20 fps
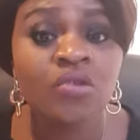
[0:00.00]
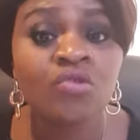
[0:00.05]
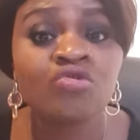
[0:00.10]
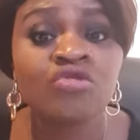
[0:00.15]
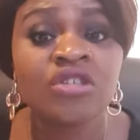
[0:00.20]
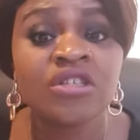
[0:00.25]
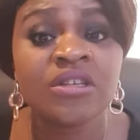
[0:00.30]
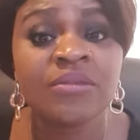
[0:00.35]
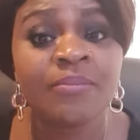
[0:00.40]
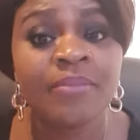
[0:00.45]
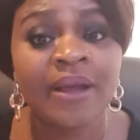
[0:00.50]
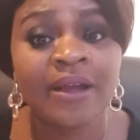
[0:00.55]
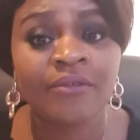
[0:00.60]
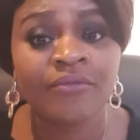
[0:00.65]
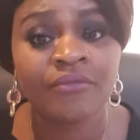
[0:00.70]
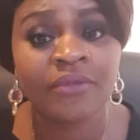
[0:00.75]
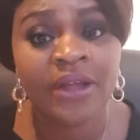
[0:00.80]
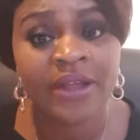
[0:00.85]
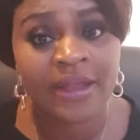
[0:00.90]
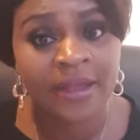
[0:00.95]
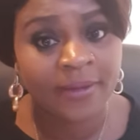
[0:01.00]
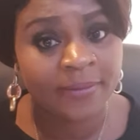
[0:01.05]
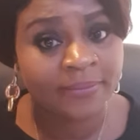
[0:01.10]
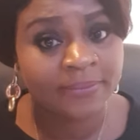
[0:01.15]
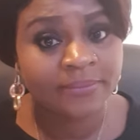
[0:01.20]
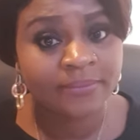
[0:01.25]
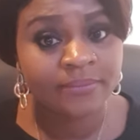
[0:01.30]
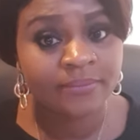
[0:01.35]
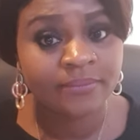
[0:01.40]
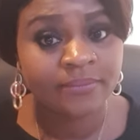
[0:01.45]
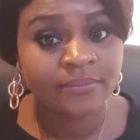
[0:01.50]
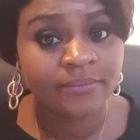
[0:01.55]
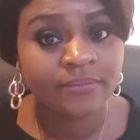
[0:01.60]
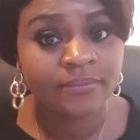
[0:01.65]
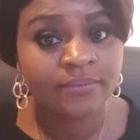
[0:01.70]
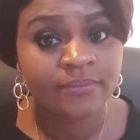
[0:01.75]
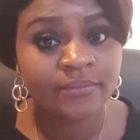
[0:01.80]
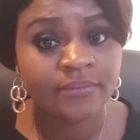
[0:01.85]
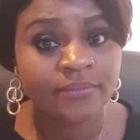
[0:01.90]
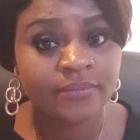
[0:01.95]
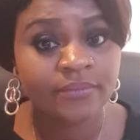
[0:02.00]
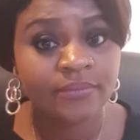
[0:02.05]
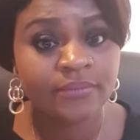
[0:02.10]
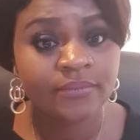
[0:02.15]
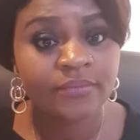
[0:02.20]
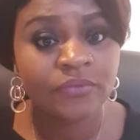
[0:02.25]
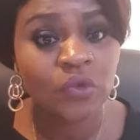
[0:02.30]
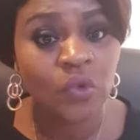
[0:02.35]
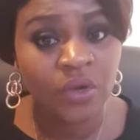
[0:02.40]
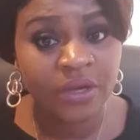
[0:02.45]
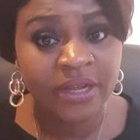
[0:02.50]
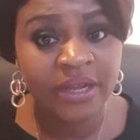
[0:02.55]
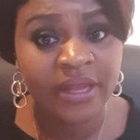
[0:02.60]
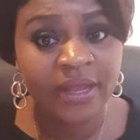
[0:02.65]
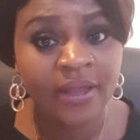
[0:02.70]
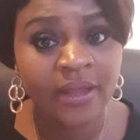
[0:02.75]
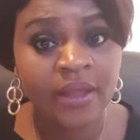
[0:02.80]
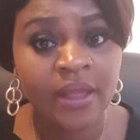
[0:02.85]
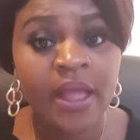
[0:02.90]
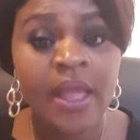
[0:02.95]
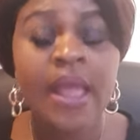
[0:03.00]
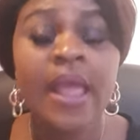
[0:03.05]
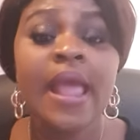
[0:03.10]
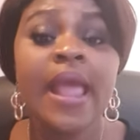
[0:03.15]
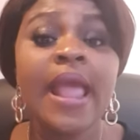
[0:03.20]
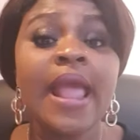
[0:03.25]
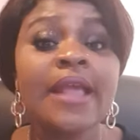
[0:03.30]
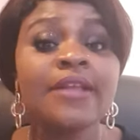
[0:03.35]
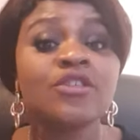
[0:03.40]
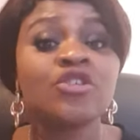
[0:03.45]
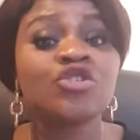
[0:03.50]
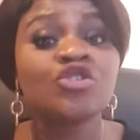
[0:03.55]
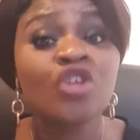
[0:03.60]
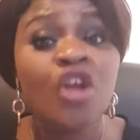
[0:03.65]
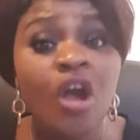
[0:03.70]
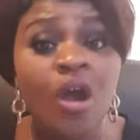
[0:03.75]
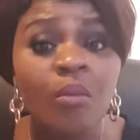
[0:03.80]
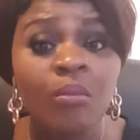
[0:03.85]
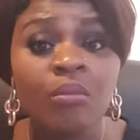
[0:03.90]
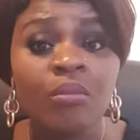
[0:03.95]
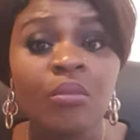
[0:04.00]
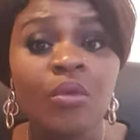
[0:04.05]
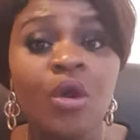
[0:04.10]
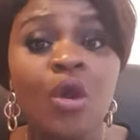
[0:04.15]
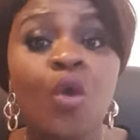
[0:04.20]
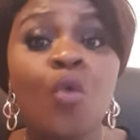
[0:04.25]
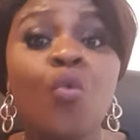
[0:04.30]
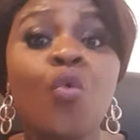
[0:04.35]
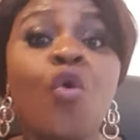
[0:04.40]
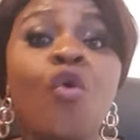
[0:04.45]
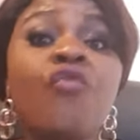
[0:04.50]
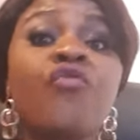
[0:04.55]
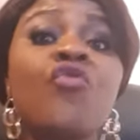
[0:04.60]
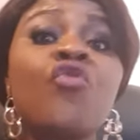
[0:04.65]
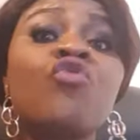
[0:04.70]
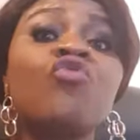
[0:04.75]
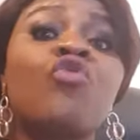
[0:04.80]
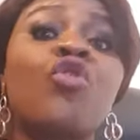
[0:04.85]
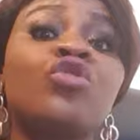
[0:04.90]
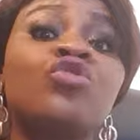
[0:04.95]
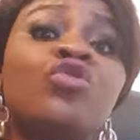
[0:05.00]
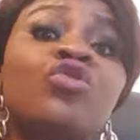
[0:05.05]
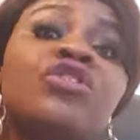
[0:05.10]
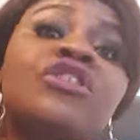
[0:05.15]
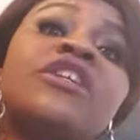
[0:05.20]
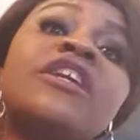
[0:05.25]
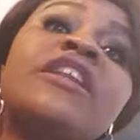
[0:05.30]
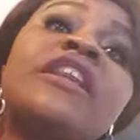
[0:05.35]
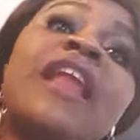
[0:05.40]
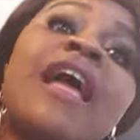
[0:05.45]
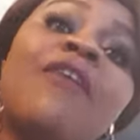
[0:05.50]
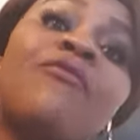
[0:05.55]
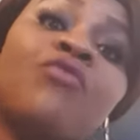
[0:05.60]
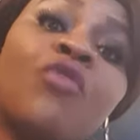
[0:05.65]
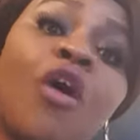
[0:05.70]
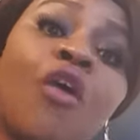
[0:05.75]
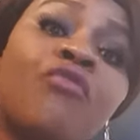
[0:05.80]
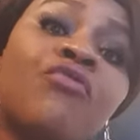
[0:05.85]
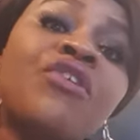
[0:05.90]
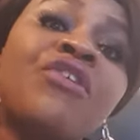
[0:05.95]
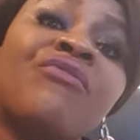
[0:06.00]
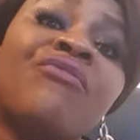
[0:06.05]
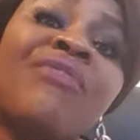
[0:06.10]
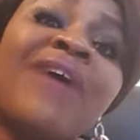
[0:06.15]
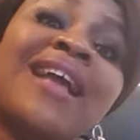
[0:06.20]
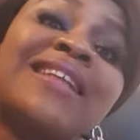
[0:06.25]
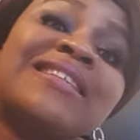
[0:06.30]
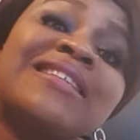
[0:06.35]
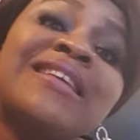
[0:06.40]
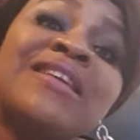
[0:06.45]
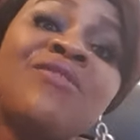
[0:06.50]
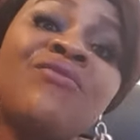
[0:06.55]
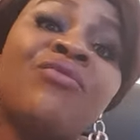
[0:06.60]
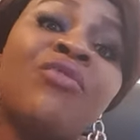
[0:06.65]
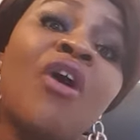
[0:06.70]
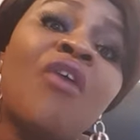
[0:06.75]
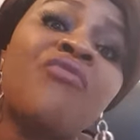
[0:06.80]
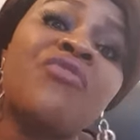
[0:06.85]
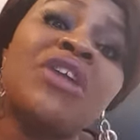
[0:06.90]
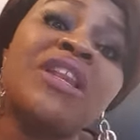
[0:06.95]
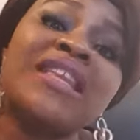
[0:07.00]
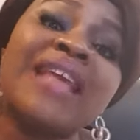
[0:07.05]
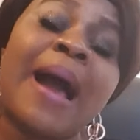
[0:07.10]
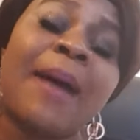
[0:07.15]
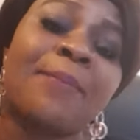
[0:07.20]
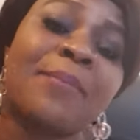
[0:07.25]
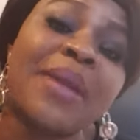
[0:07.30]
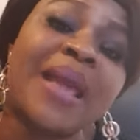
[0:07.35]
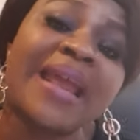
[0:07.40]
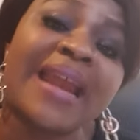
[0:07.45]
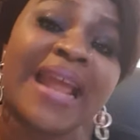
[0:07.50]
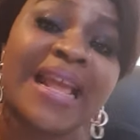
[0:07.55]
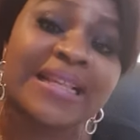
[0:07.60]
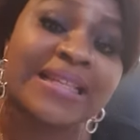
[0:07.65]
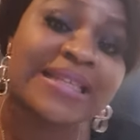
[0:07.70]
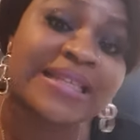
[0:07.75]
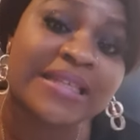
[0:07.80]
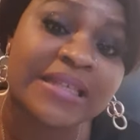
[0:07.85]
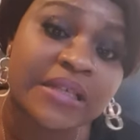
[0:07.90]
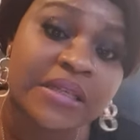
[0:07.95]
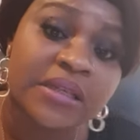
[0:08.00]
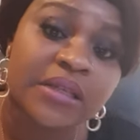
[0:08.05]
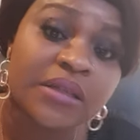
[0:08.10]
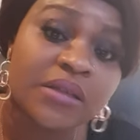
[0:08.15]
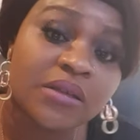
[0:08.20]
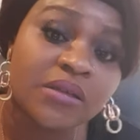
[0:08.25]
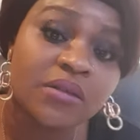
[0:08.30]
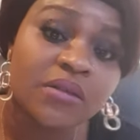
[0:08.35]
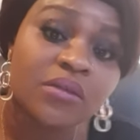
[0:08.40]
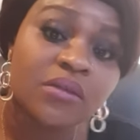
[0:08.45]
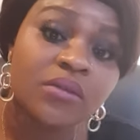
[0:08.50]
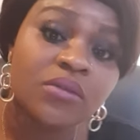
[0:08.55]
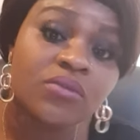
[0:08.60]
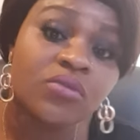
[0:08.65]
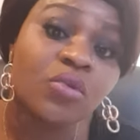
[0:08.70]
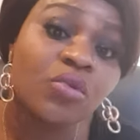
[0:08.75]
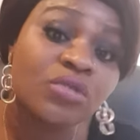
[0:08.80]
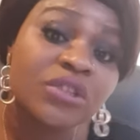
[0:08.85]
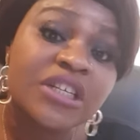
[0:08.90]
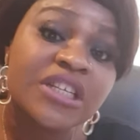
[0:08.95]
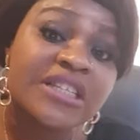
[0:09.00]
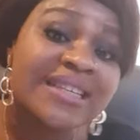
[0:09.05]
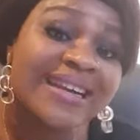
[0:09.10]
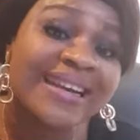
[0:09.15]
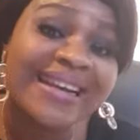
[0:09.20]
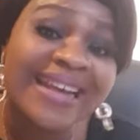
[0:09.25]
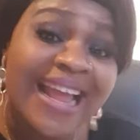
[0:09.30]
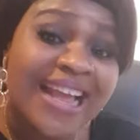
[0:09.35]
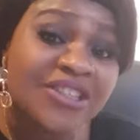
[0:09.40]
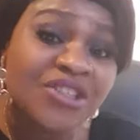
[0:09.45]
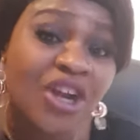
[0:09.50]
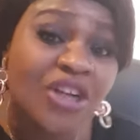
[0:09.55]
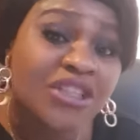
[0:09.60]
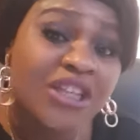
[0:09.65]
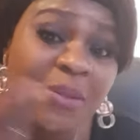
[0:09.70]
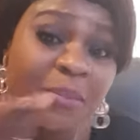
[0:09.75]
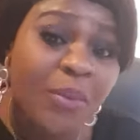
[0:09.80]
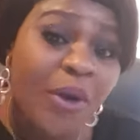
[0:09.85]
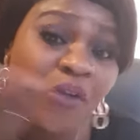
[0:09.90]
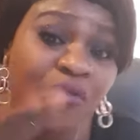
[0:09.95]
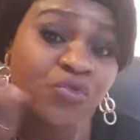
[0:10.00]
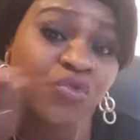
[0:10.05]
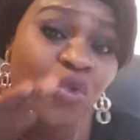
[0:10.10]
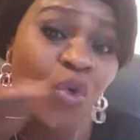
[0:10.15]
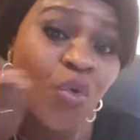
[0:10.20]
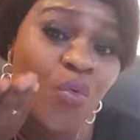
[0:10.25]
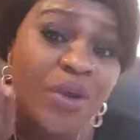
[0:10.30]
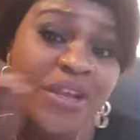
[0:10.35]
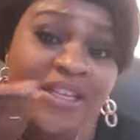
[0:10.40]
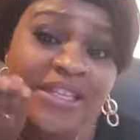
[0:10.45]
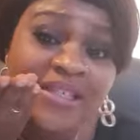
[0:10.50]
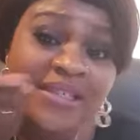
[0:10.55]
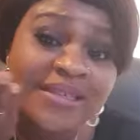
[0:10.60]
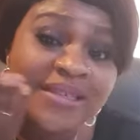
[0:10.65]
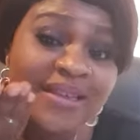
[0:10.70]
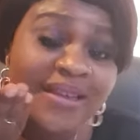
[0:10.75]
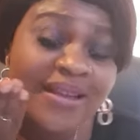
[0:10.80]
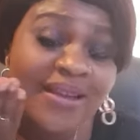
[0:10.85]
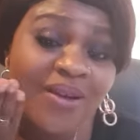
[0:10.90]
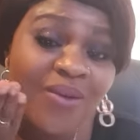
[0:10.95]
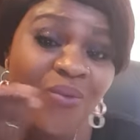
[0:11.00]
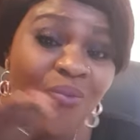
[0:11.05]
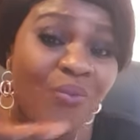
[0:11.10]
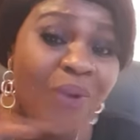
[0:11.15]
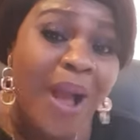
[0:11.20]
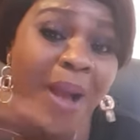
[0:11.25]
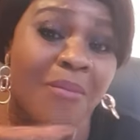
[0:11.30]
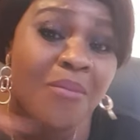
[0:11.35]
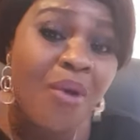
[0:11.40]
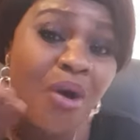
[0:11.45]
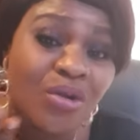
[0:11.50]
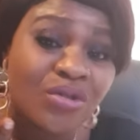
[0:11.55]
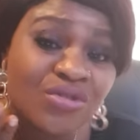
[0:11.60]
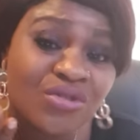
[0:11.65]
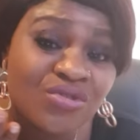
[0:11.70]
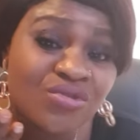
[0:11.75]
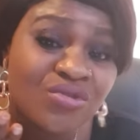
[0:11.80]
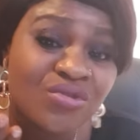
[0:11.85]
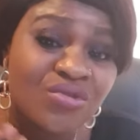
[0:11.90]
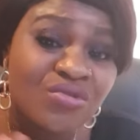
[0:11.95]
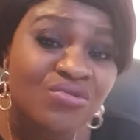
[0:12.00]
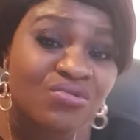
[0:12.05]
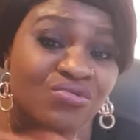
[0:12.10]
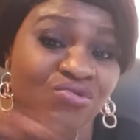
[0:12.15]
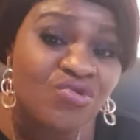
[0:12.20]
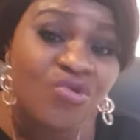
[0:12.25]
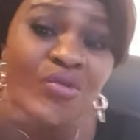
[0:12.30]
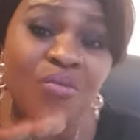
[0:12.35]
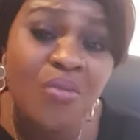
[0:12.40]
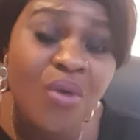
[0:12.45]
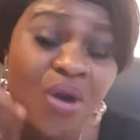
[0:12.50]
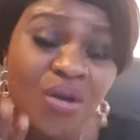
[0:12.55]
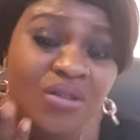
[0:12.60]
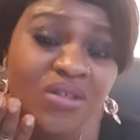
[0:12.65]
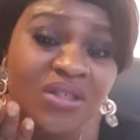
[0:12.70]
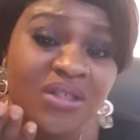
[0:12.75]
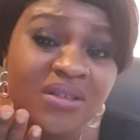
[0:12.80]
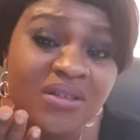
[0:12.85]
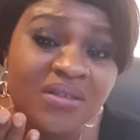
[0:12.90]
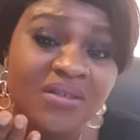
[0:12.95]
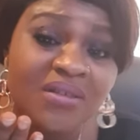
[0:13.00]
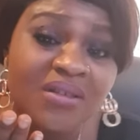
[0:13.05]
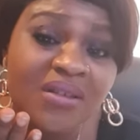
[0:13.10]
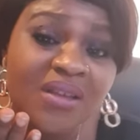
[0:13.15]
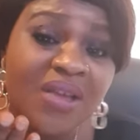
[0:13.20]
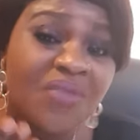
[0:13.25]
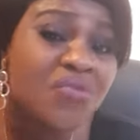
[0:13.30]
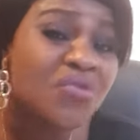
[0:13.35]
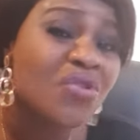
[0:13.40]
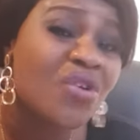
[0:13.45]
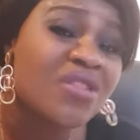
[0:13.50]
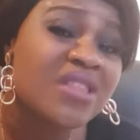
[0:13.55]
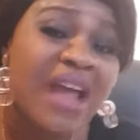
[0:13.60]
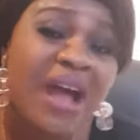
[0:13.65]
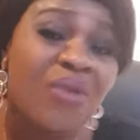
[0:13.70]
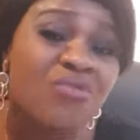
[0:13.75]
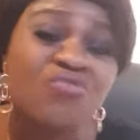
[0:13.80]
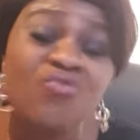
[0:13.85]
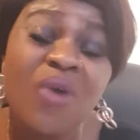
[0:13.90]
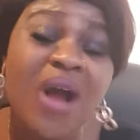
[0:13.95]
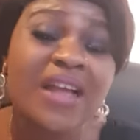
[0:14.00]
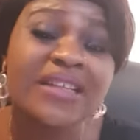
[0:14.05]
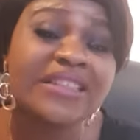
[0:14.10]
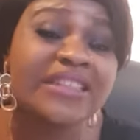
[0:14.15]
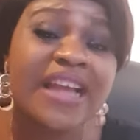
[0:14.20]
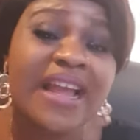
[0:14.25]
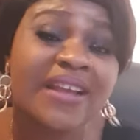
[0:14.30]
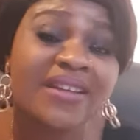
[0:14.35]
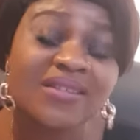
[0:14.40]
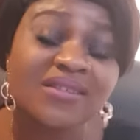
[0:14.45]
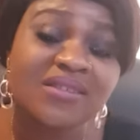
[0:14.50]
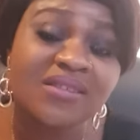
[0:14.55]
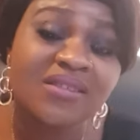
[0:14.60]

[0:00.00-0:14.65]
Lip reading: will still backfire. Okay? And some will go to the level of involving their parents to this relationship of 2 weeks, 1 month. 2 months, even though now 1 year,